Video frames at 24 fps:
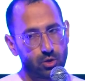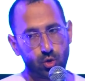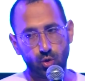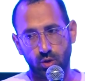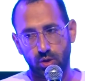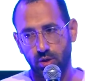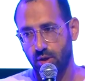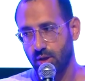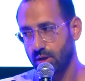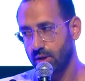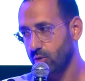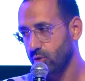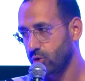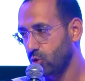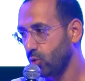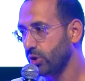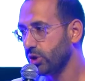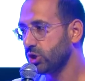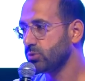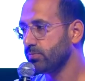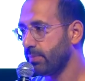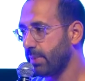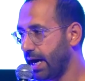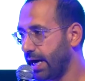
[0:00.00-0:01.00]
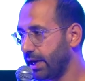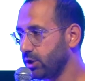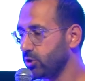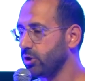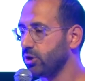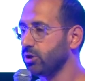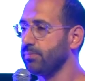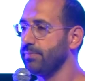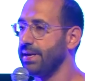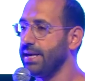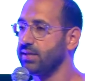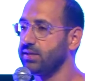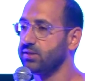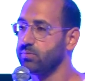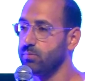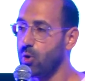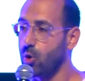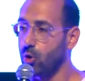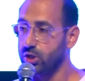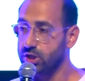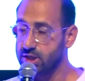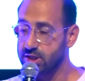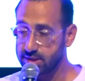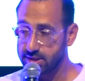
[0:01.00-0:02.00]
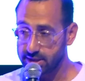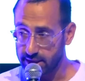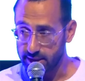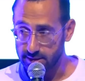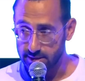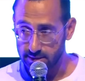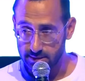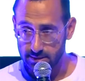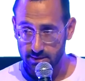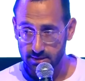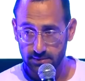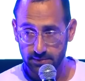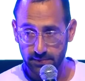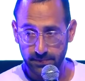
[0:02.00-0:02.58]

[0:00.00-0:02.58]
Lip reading: to which miner it makes more sense